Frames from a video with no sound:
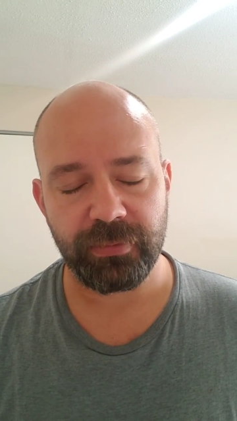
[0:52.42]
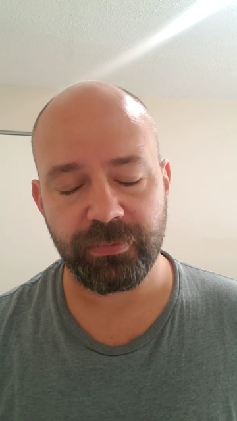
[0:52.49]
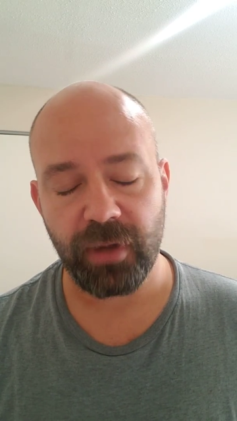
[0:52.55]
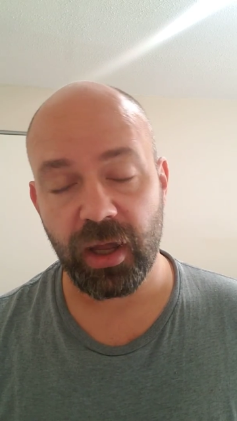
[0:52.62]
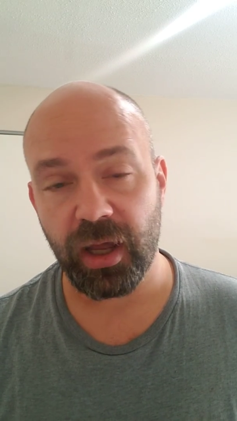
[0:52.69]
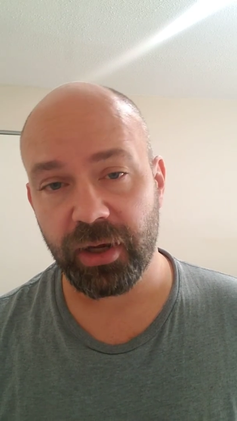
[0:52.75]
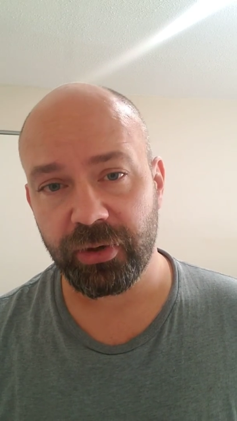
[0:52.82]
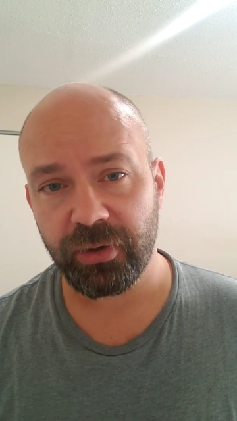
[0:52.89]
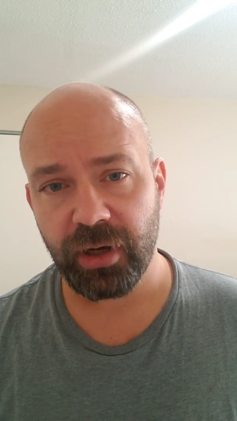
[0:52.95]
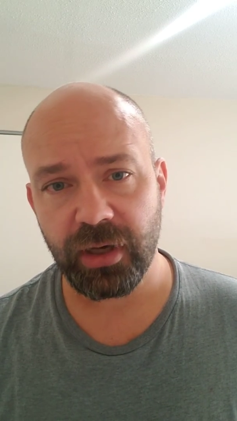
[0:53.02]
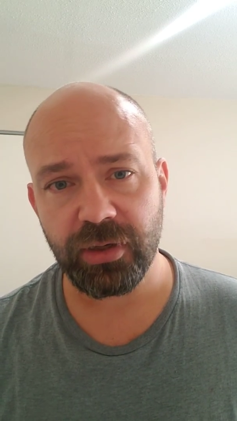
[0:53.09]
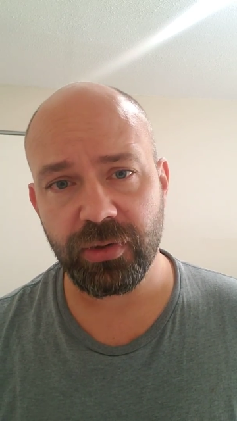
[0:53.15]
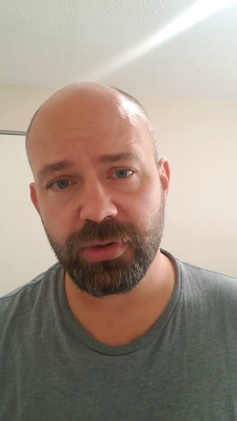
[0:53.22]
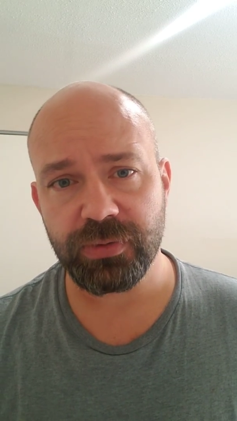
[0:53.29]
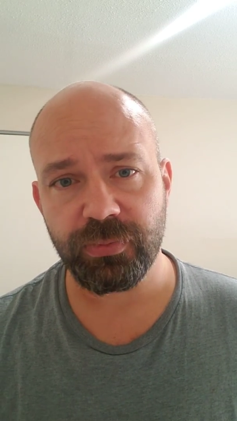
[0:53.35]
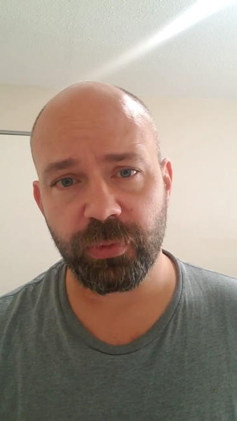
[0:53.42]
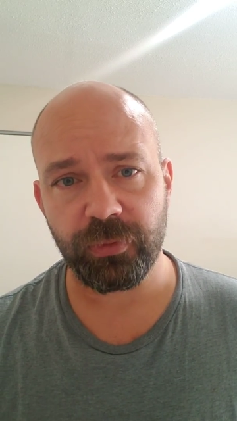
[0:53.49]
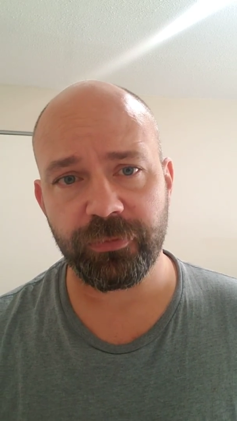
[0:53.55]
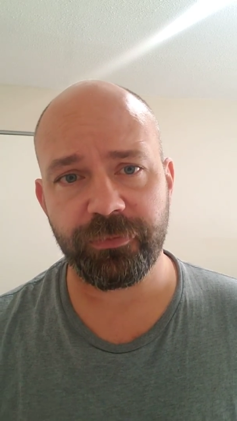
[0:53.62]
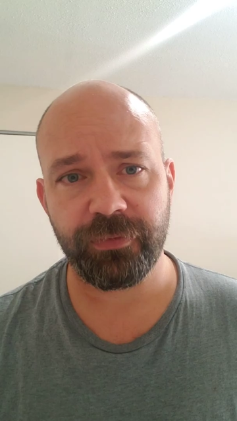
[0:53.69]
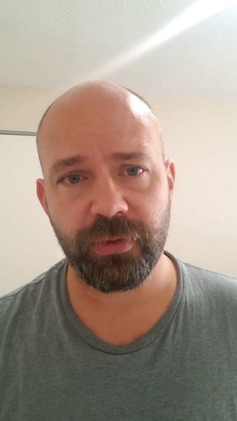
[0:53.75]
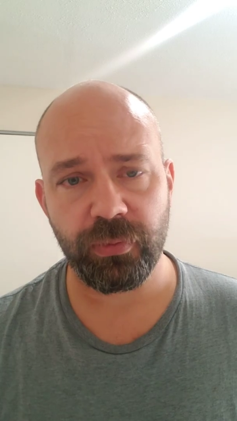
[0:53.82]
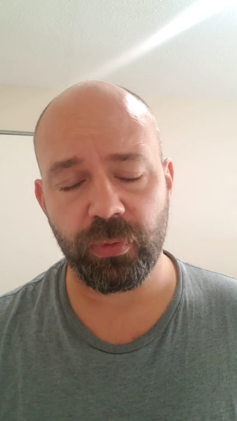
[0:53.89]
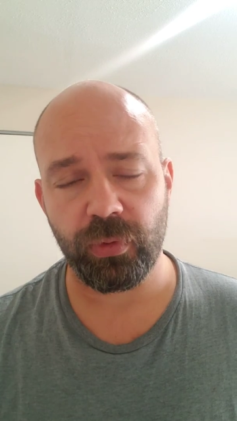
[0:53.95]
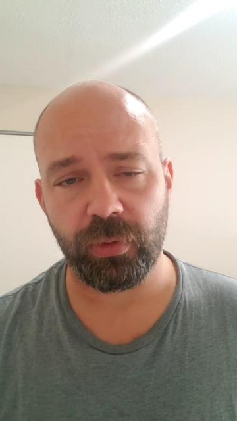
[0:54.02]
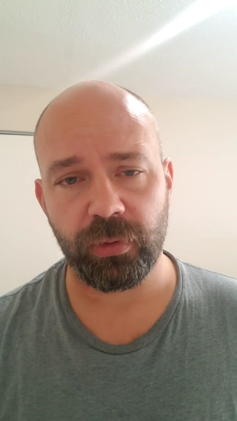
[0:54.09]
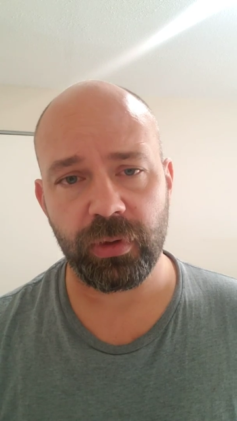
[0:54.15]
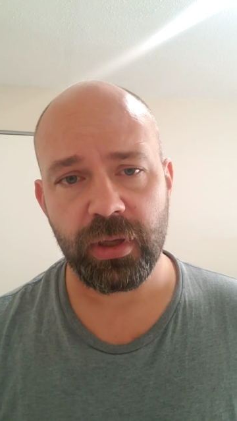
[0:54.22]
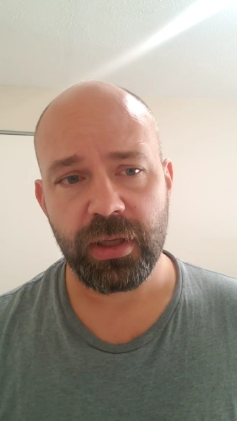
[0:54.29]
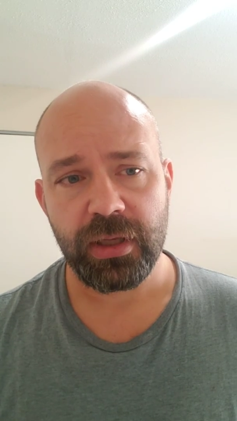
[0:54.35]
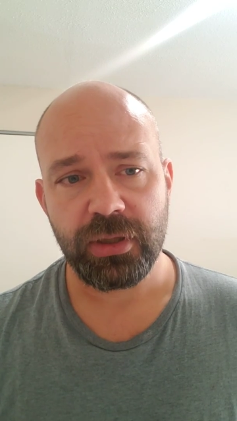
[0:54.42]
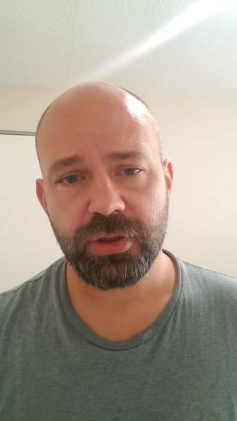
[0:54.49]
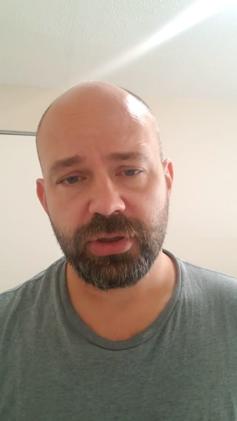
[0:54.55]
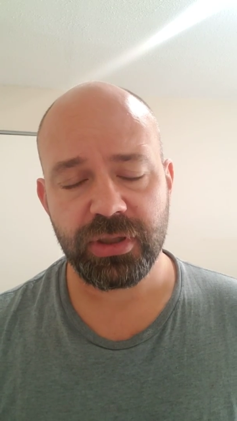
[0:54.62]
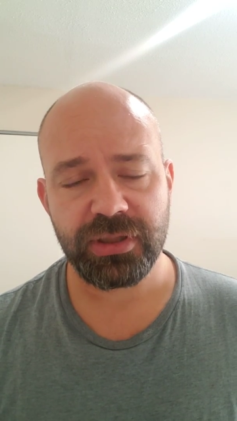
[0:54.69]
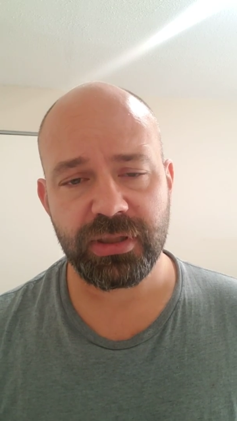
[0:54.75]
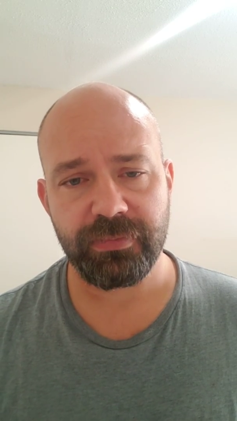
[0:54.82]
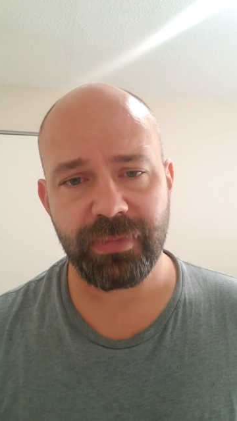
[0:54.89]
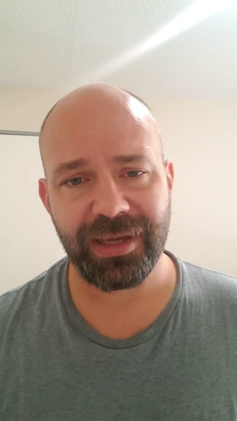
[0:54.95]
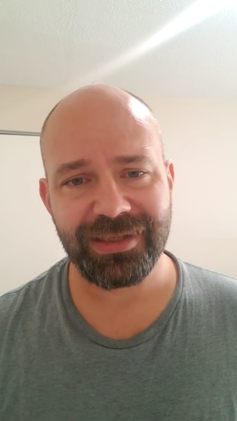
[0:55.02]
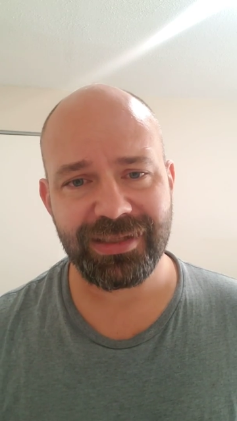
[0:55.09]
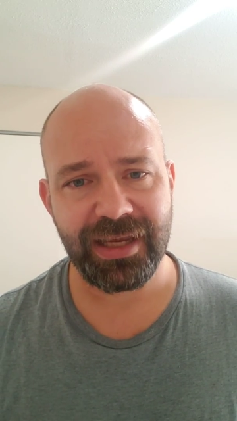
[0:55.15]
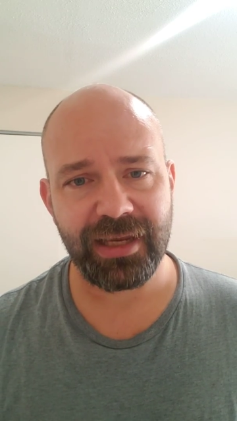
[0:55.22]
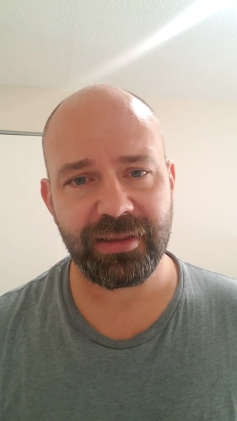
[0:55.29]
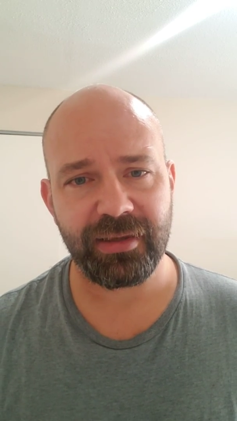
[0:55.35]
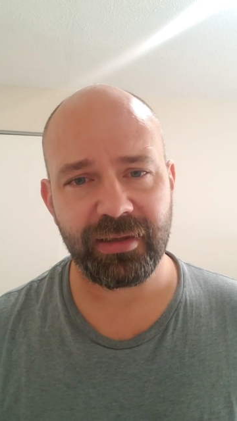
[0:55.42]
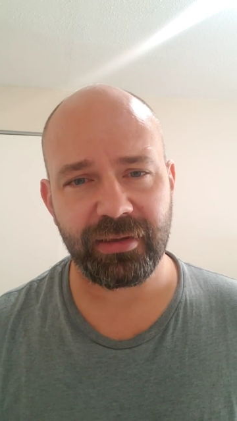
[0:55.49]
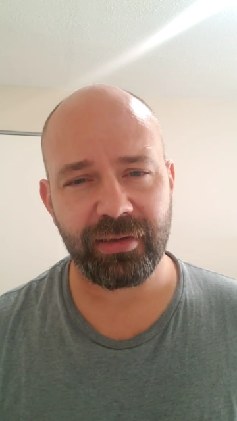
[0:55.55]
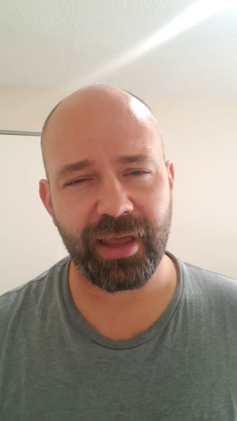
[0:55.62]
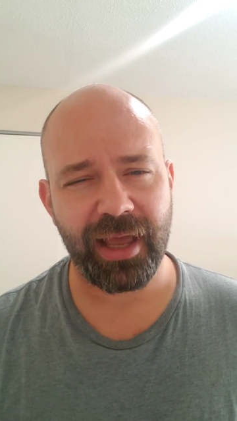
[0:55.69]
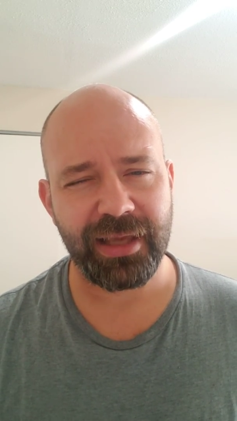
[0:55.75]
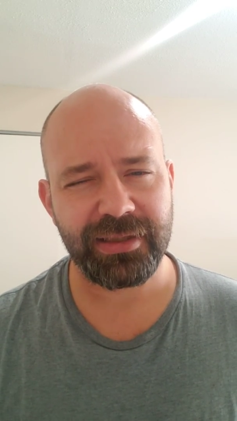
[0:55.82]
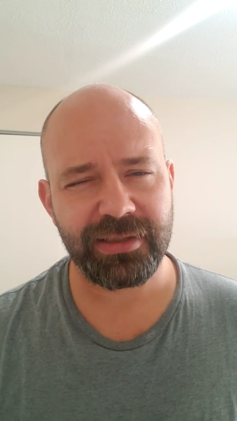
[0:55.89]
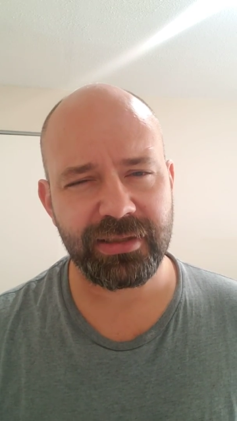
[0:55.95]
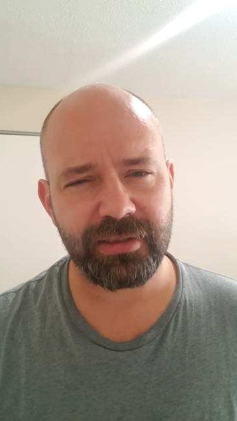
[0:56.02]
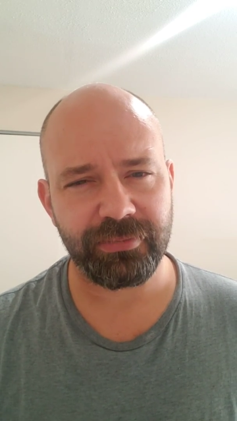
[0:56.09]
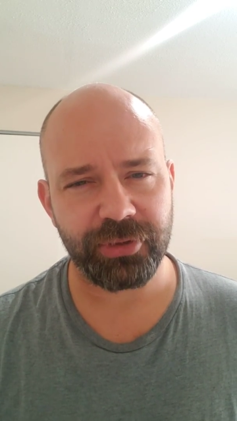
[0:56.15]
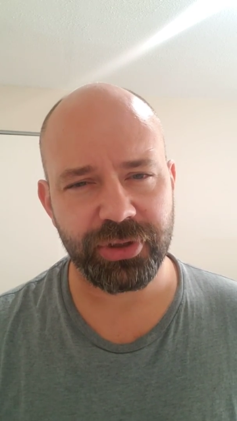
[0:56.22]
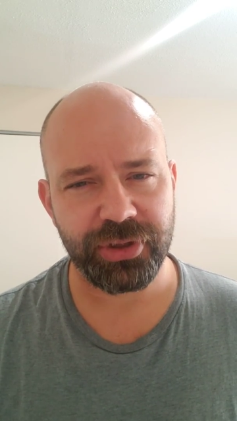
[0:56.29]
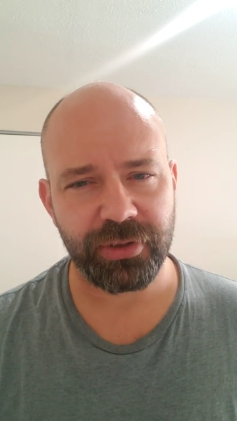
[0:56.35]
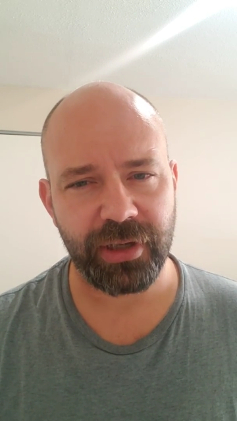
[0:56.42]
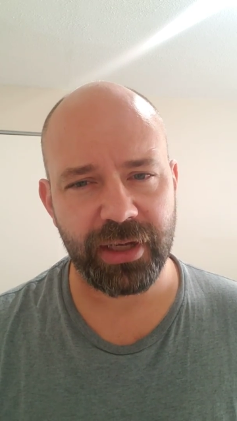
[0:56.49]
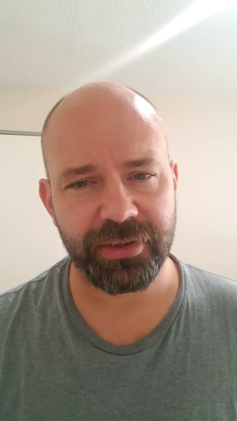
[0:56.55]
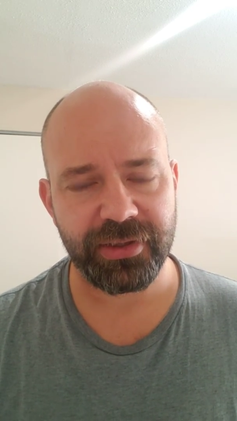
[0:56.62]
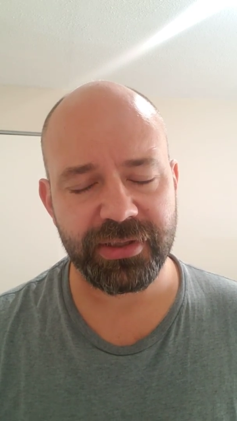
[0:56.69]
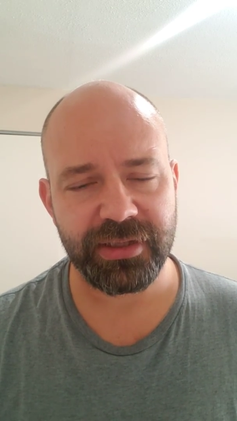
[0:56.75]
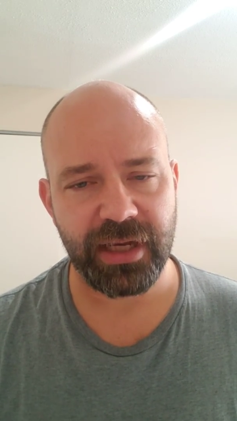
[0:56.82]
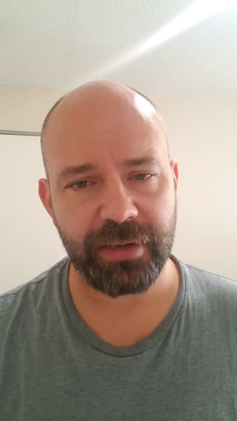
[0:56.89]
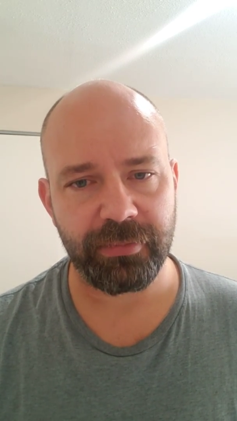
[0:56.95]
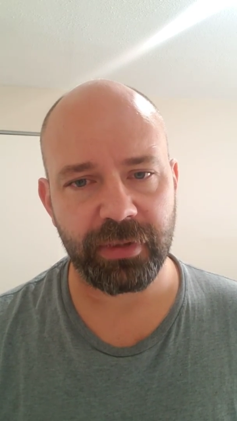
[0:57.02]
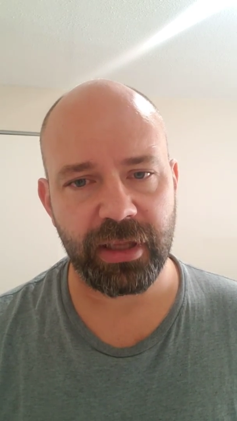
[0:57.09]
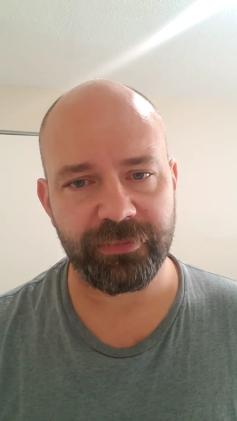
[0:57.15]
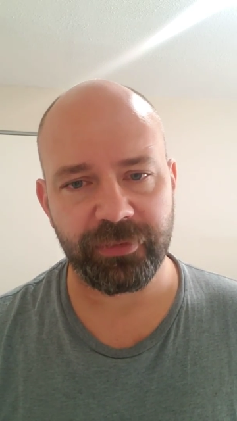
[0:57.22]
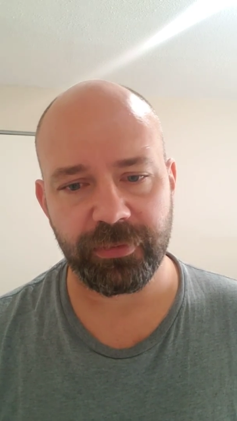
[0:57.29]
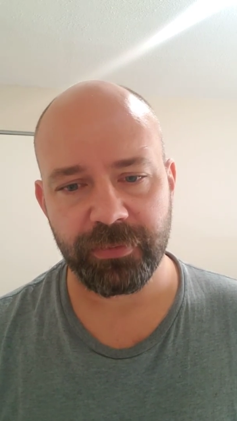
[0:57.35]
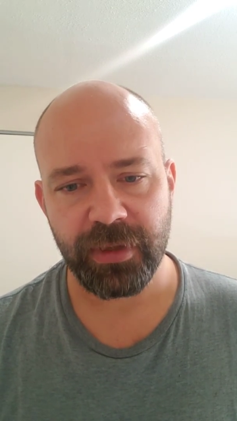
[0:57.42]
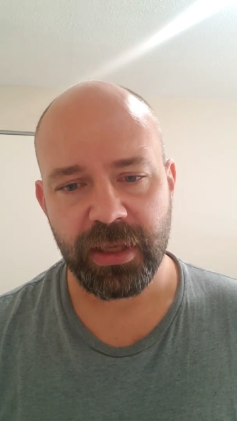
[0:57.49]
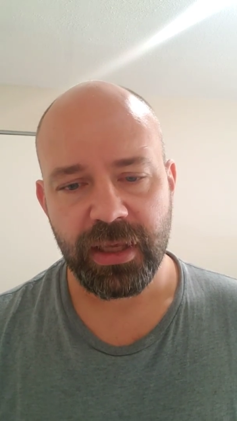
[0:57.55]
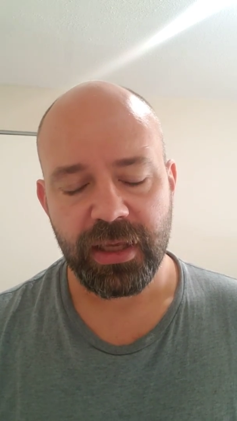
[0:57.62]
hotter and use more fuel just to maintain the glass temperature at the same level.